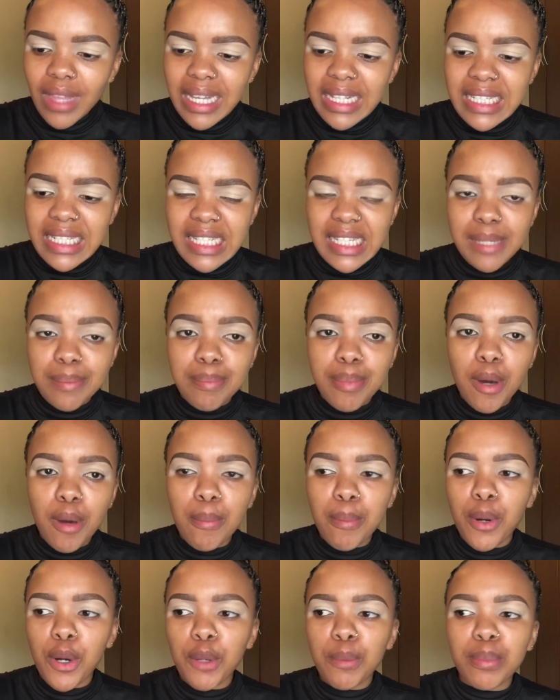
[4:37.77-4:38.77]
deep
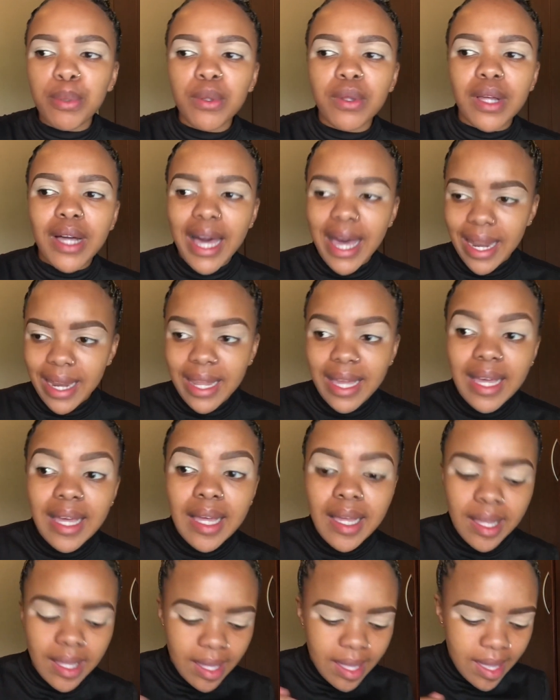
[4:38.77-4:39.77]
purple color,
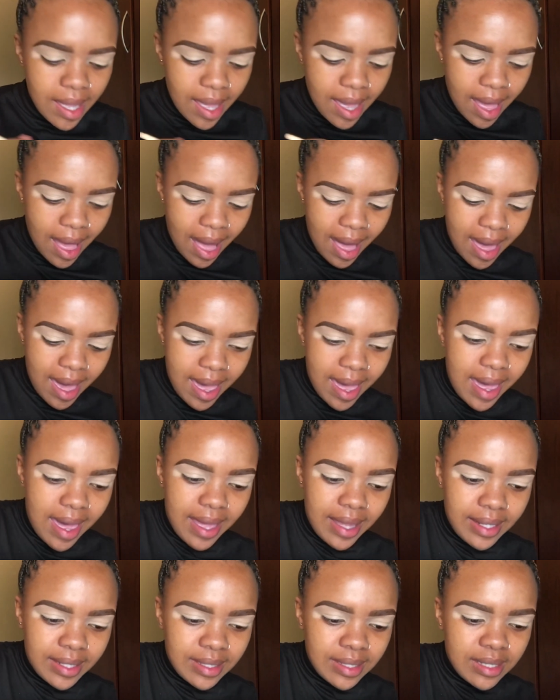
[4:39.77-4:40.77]

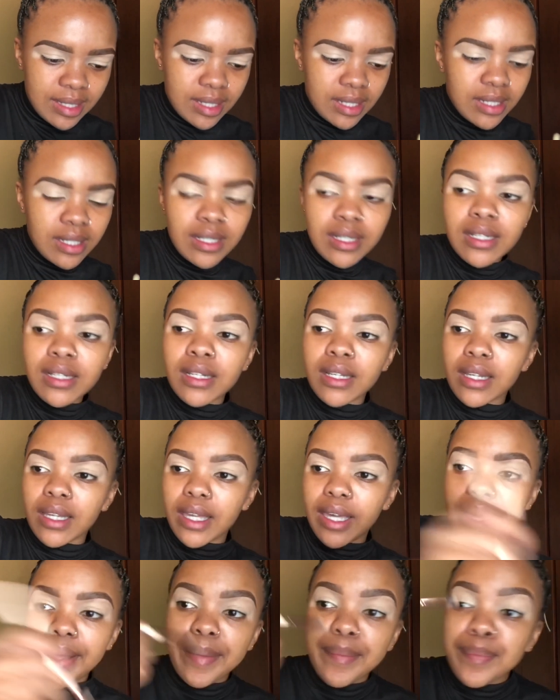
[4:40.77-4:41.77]
and
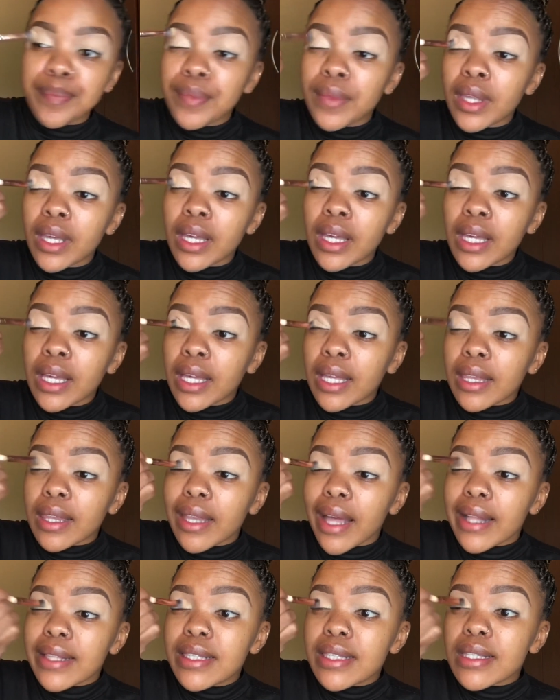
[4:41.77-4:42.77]
yeah,
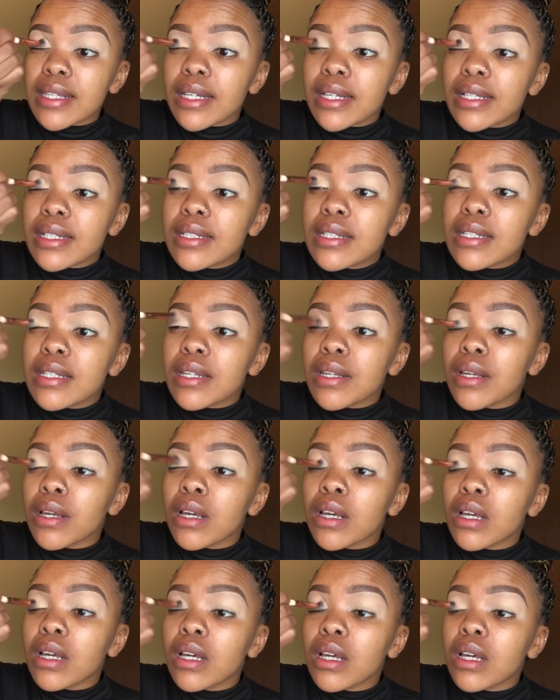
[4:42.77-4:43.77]
that's it.
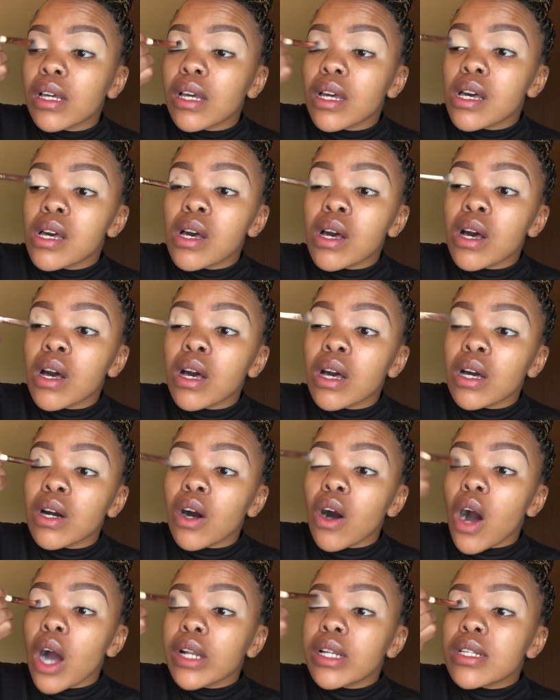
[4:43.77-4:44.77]

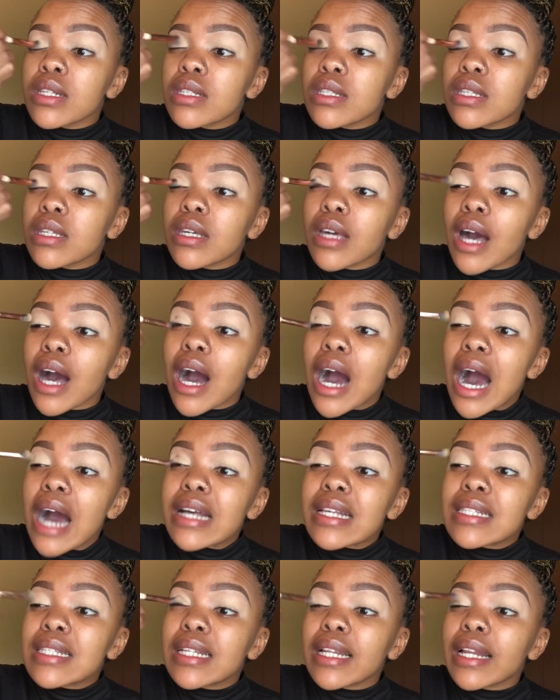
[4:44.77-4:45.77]
Honestly,
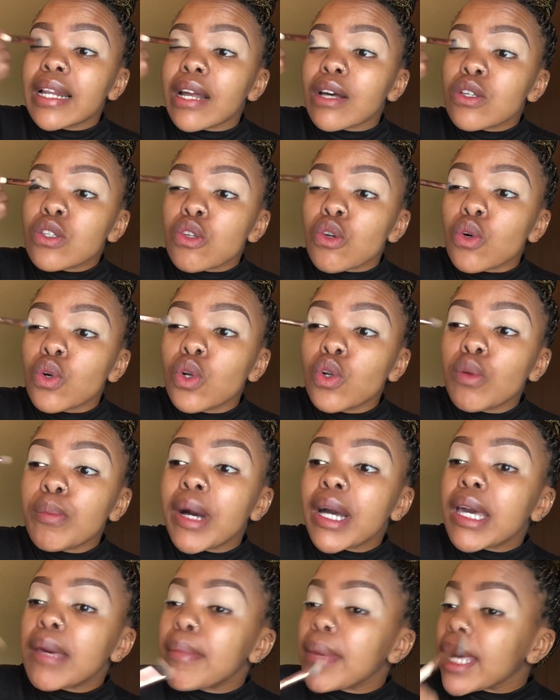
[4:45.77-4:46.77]
angizile la kuzokhuluma
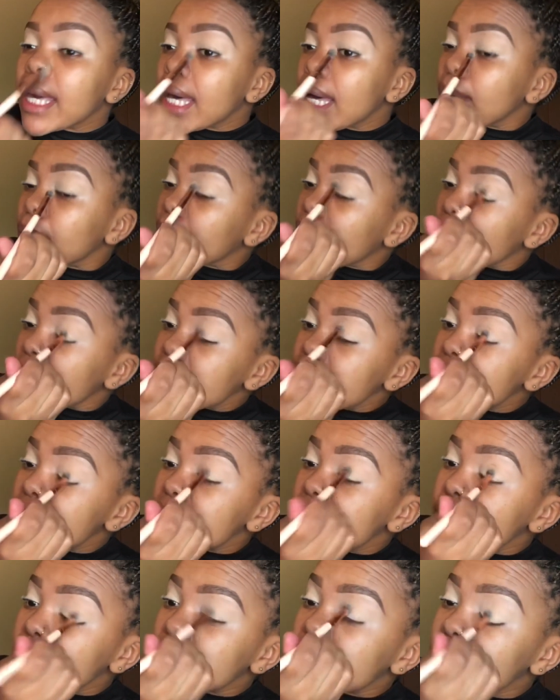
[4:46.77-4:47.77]
nge-makeup, guys.
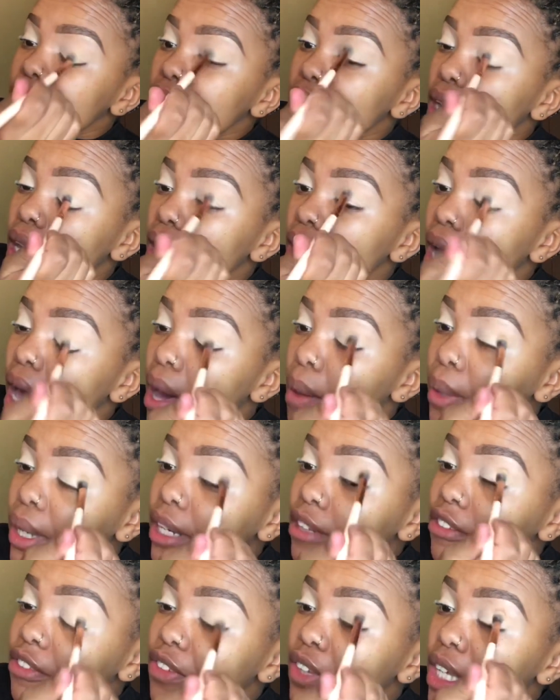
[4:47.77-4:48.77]
I want to
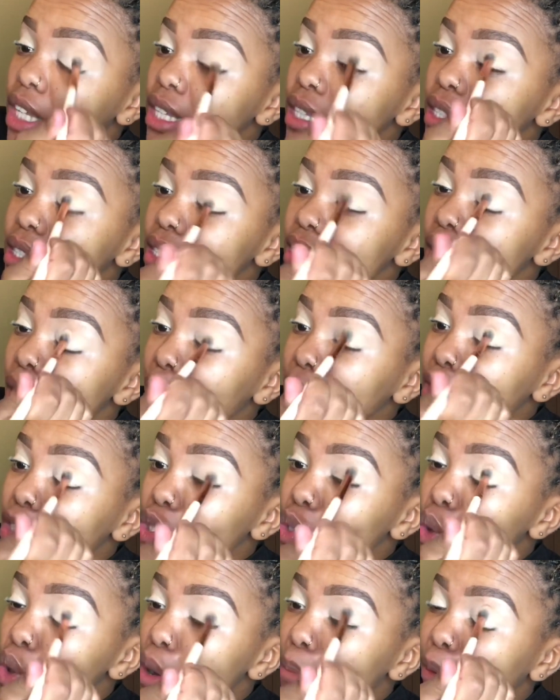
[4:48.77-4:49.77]
vent. I want to
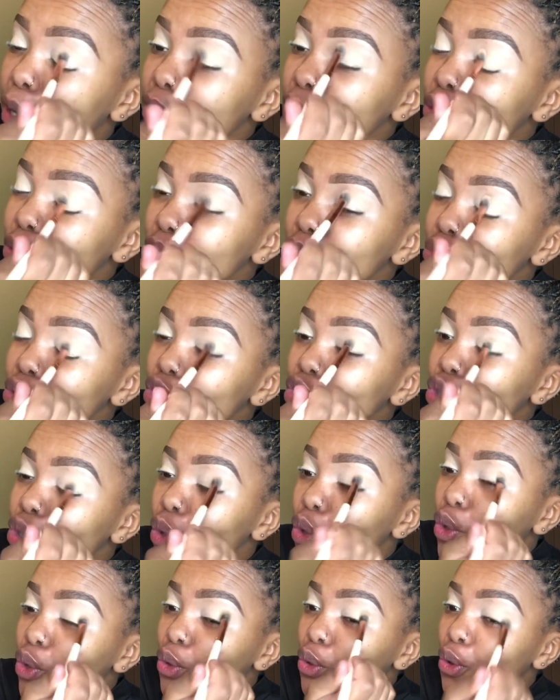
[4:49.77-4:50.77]
talk about
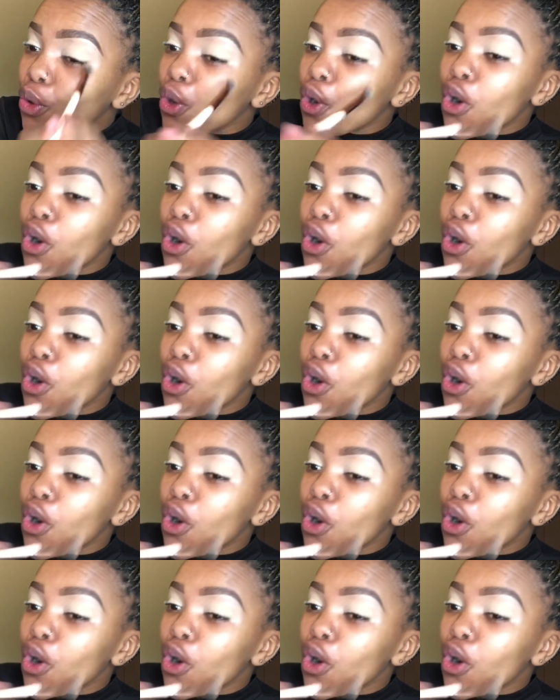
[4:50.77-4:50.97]
umjolo